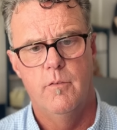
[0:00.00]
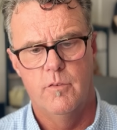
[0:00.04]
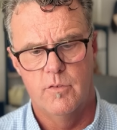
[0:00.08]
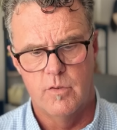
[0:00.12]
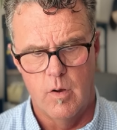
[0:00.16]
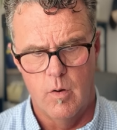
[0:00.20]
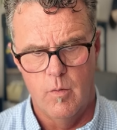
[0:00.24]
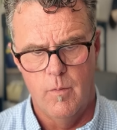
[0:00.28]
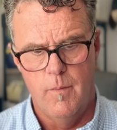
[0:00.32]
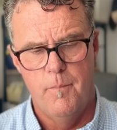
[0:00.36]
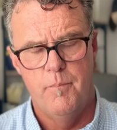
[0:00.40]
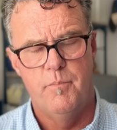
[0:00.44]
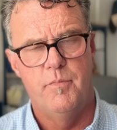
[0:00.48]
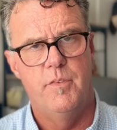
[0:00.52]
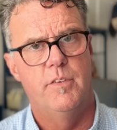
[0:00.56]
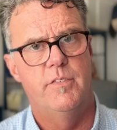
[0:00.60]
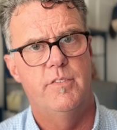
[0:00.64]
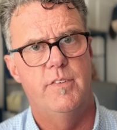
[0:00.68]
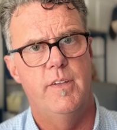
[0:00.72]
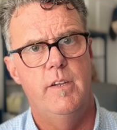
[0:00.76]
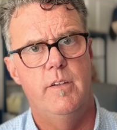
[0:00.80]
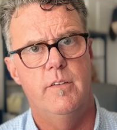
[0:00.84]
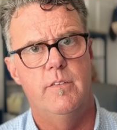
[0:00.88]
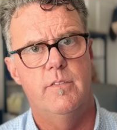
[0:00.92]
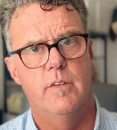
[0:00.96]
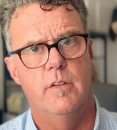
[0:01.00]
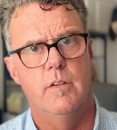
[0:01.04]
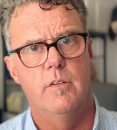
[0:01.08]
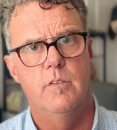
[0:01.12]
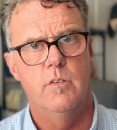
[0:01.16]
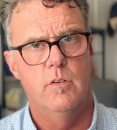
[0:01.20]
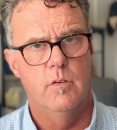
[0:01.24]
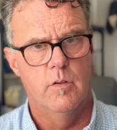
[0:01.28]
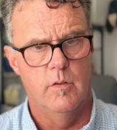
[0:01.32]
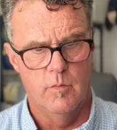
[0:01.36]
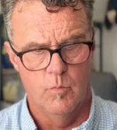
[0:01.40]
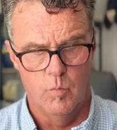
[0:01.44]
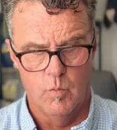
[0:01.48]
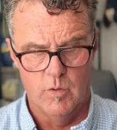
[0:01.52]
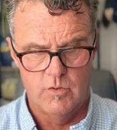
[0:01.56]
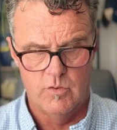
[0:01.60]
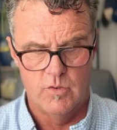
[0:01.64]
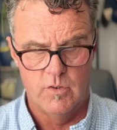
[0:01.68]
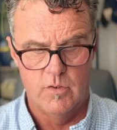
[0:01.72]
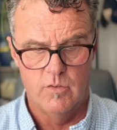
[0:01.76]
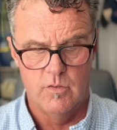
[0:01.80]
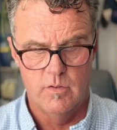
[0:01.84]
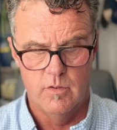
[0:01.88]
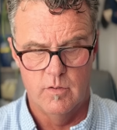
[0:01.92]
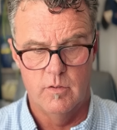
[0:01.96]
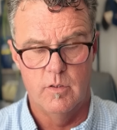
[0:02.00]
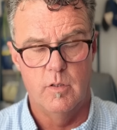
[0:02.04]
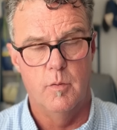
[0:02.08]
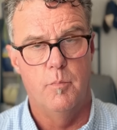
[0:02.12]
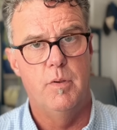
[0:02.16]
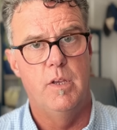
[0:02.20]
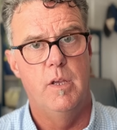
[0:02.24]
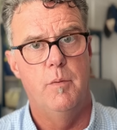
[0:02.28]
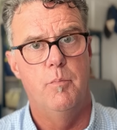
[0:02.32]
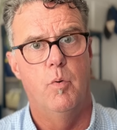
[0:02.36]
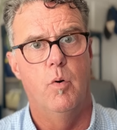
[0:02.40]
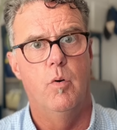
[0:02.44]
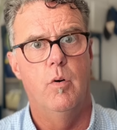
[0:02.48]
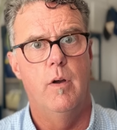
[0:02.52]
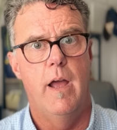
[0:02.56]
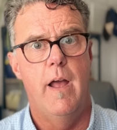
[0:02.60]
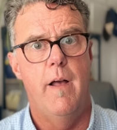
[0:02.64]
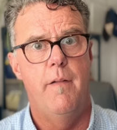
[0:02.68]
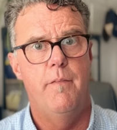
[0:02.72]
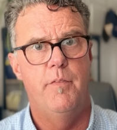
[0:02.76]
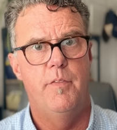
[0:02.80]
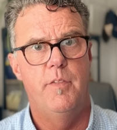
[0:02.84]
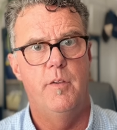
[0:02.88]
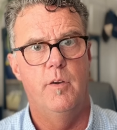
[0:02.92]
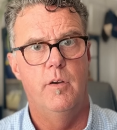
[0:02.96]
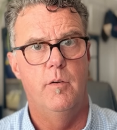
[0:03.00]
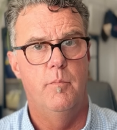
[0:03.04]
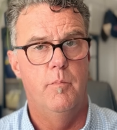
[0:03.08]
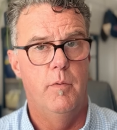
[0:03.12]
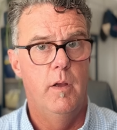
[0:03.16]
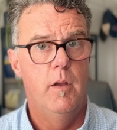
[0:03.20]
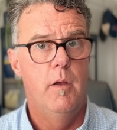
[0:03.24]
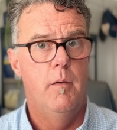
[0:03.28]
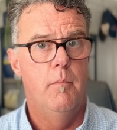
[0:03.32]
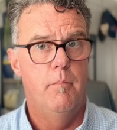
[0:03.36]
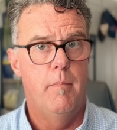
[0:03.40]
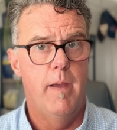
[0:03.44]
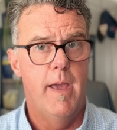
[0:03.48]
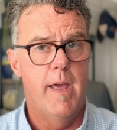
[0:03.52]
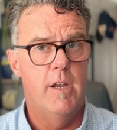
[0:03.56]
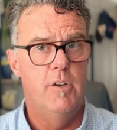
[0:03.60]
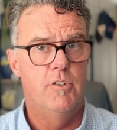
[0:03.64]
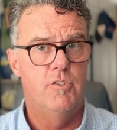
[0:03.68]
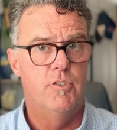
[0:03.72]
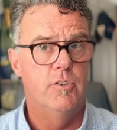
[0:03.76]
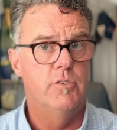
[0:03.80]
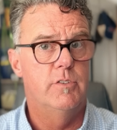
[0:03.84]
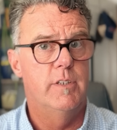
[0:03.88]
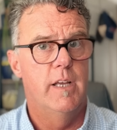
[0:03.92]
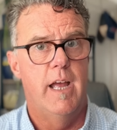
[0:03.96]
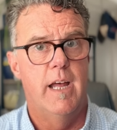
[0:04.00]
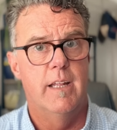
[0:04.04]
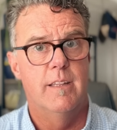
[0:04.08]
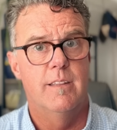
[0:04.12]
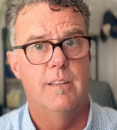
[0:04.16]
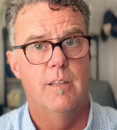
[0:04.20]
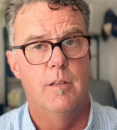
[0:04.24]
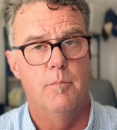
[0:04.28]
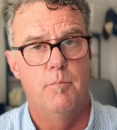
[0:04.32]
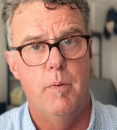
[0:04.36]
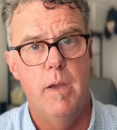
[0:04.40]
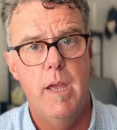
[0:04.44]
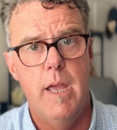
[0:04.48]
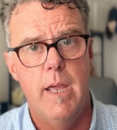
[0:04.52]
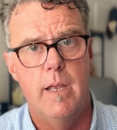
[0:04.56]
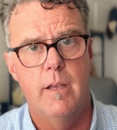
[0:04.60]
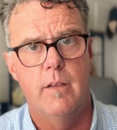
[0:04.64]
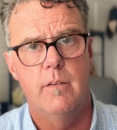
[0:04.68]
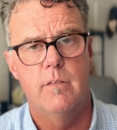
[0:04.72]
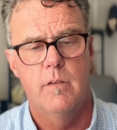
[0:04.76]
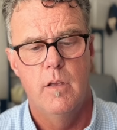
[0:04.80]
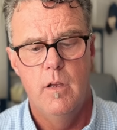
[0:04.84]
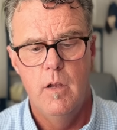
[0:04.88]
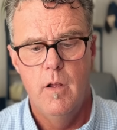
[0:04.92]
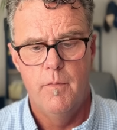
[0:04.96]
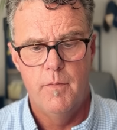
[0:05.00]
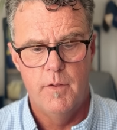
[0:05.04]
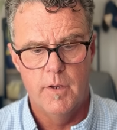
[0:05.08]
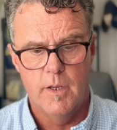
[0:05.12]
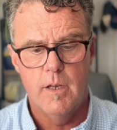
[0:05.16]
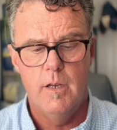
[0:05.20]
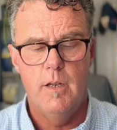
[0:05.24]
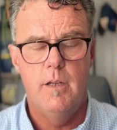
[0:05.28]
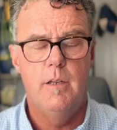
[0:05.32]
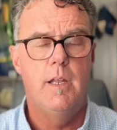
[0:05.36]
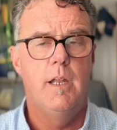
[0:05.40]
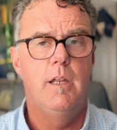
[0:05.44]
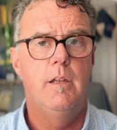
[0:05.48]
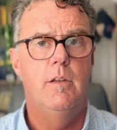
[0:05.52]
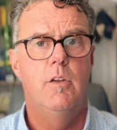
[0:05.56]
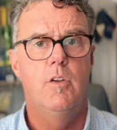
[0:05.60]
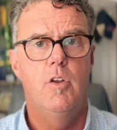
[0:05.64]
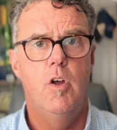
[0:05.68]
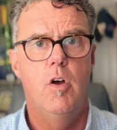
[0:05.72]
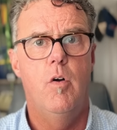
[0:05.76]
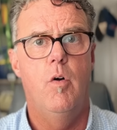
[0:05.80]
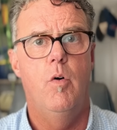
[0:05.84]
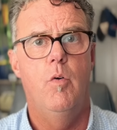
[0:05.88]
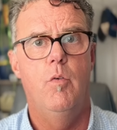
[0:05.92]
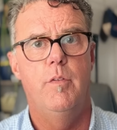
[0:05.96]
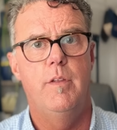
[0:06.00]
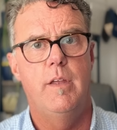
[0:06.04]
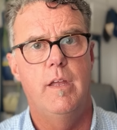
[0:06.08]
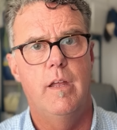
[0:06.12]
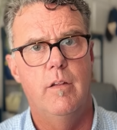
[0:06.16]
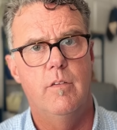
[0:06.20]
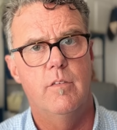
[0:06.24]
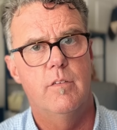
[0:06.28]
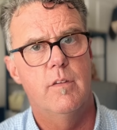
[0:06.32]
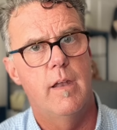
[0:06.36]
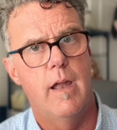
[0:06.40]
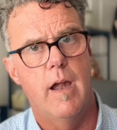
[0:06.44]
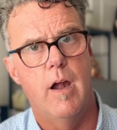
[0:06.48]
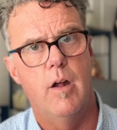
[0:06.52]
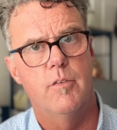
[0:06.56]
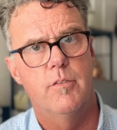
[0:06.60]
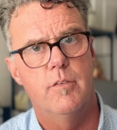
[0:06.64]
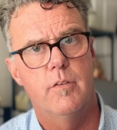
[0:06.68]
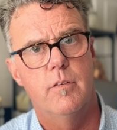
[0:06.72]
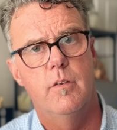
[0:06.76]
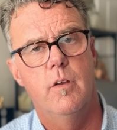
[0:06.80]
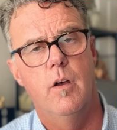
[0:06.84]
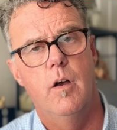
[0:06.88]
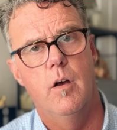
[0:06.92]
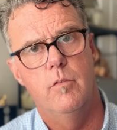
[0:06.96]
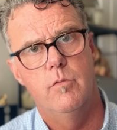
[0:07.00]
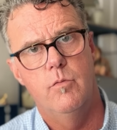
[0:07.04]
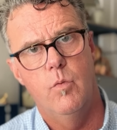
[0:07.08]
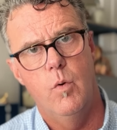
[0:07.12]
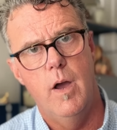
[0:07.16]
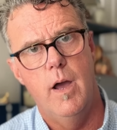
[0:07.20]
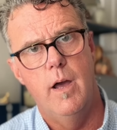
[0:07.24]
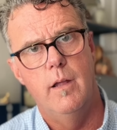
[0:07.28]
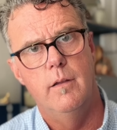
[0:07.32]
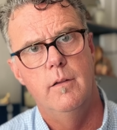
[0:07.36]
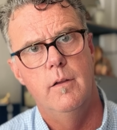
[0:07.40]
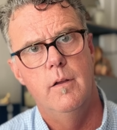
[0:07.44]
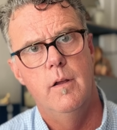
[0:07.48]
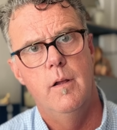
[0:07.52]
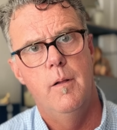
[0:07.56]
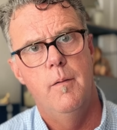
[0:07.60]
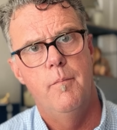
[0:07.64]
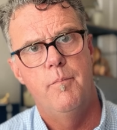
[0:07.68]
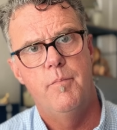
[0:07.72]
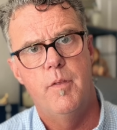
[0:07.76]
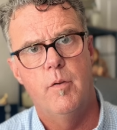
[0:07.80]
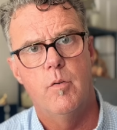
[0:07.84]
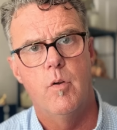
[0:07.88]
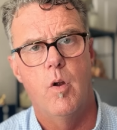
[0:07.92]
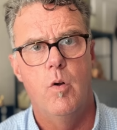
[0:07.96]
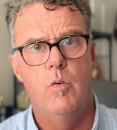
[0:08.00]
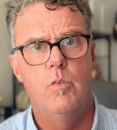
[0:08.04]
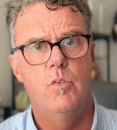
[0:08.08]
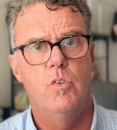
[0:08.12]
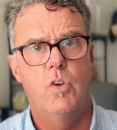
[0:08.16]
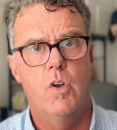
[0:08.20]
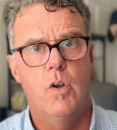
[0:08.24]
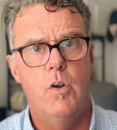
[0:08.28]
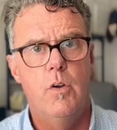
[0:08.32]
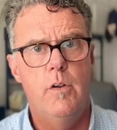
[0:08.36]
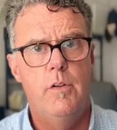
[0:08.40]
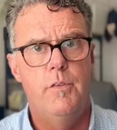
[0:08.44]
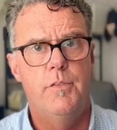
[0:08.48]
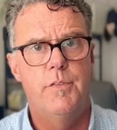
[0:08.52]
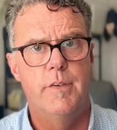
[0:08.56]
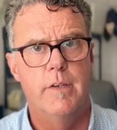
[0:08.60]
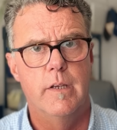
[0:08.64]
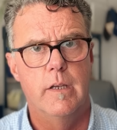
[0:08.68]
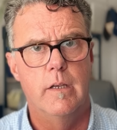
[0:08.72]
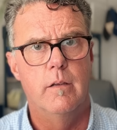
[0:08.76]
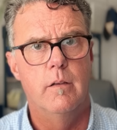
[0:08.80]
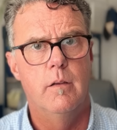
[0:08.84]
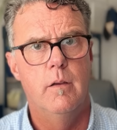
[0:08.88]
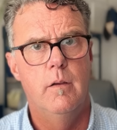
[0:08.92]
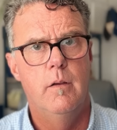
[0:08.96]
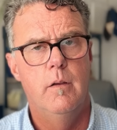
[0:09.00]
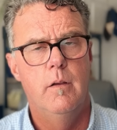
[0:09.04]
So the citizens, which is the people and their managers at the banks, they're going to need to know the ins and outs of what? Their own currency.